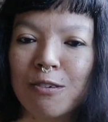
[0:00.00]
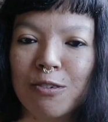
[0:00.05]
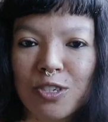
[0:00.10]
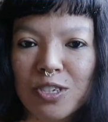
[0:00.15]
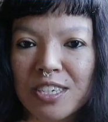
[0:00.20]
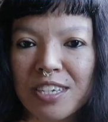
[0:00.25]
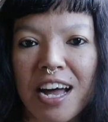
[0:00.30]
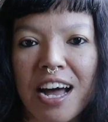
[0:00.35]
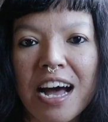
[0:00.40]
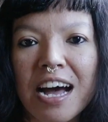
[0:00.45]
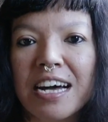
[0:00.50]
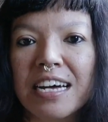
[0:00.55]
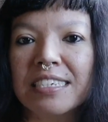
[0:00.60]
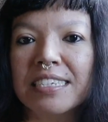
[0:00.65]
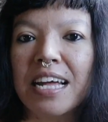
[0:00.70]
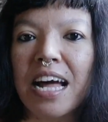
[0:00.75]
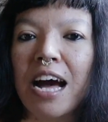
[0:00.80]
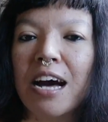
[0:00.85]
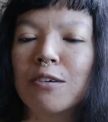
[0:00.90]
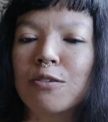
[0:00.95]
she
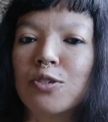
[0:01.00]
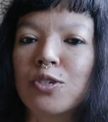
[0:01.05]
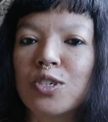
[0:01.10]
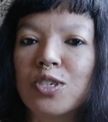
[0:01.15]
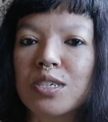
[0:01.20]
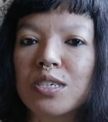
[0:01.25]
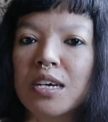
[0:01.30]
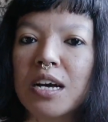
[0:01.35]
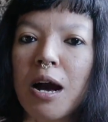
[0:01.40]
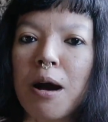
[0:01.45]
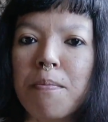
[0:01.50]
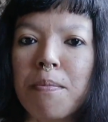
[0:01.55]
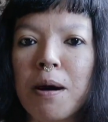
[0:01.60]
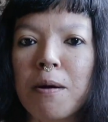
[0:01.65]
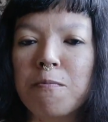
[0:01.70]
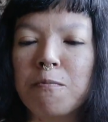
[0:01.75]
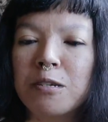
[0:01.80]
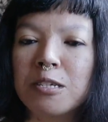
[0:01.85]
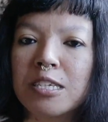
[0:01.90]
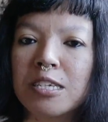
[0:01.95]
does, how she come
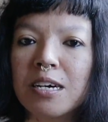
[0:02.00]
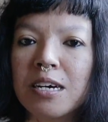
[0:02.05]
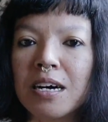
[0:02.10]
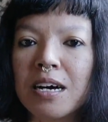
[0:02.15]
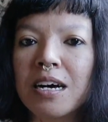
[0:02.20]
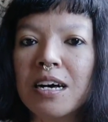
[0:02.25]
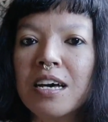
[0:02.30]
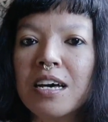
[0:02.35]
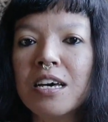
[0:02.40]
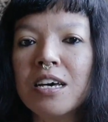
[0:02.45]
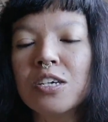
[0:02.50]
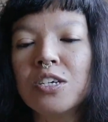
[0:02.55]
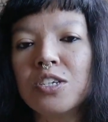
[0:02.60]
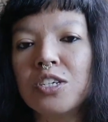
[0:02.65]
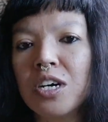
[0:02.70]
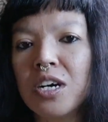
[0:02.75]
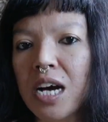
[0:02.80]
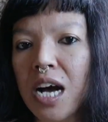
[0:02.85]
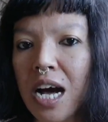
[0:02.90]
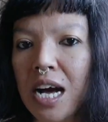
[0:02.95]
up with the
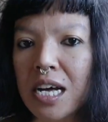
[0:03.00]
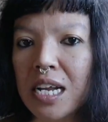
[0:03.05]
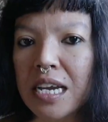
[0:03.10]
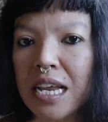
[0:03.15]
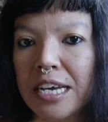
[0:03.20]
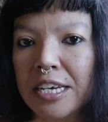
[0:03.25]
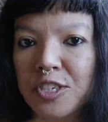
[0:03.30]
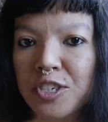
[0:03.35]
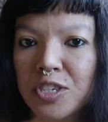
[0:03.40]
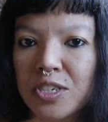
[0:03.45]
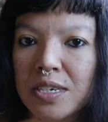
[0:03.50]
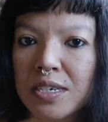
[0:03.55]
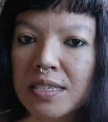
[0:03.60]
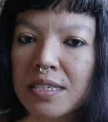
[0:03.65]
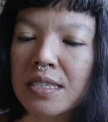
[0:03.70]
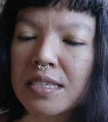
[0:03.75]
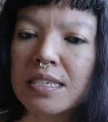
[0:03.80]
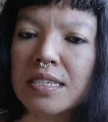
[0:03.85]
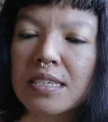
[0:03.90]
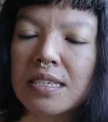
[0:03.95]

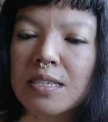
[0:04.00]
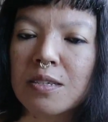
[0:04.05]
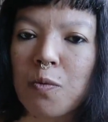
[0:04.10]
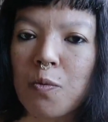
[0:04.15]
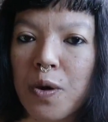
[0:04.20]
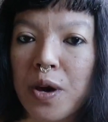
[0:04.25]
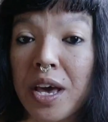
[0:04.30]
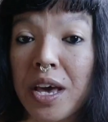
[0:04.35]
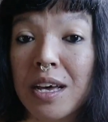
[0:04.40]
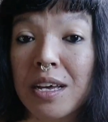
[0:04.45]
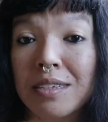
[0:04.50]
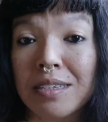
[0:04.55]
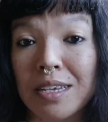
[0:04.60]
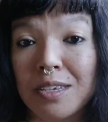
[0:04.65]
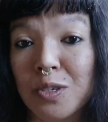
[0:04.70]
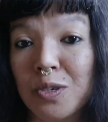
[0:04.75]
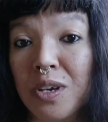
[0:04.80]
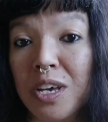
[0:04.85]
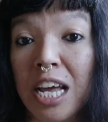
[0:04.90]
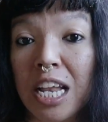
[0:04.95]
calculation. This is the way
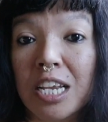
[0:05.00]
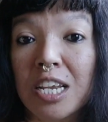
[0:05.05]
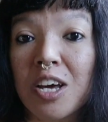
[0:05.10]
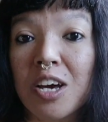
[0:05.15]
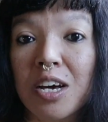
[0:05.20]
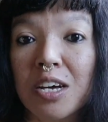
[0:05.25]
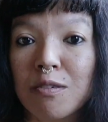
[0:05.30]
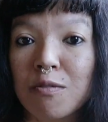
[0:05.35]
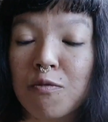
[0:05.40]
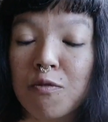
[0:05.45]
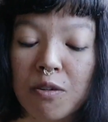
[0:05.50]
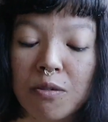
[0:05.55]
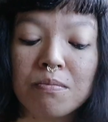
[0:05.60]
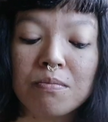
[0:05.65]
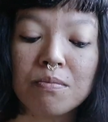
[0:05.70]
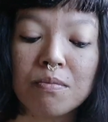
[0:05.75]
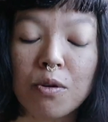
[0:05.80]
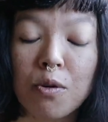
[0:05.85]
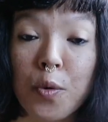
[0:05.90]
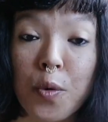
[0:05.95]
that you can learn
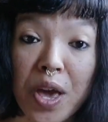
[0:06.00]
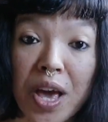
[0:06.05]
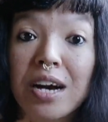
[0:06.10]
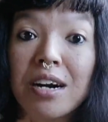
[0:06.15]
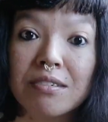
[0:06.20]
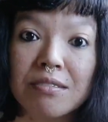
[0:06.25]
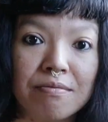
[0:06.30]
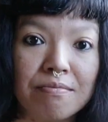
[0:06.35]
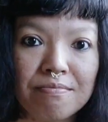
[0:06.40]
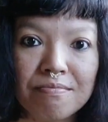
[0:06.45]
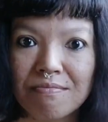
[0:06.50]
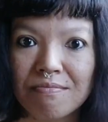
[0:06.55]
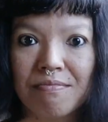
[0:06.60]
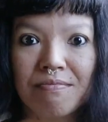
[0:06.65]
from real